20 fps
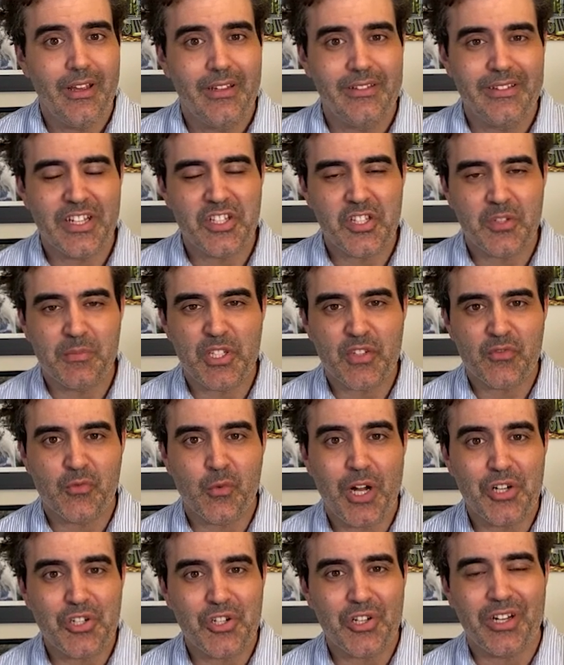Thanks so much for
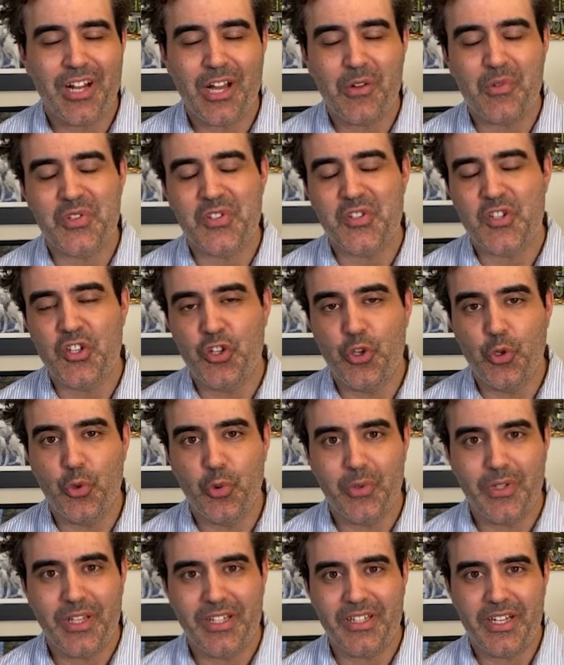watching, and I will see you
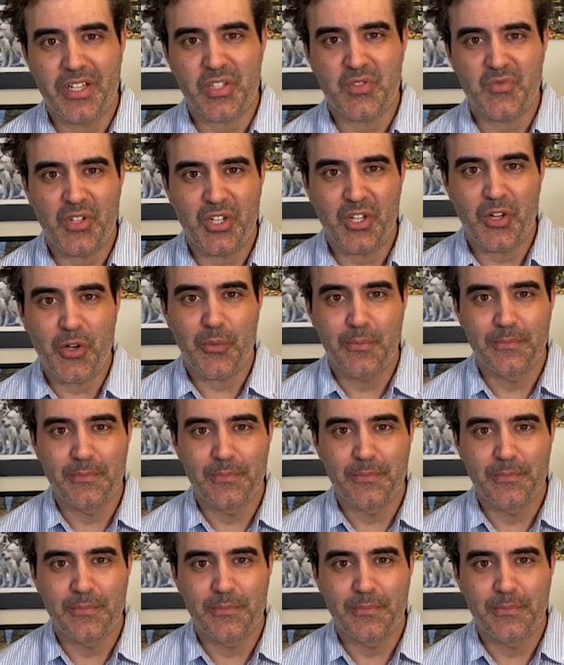in the next video.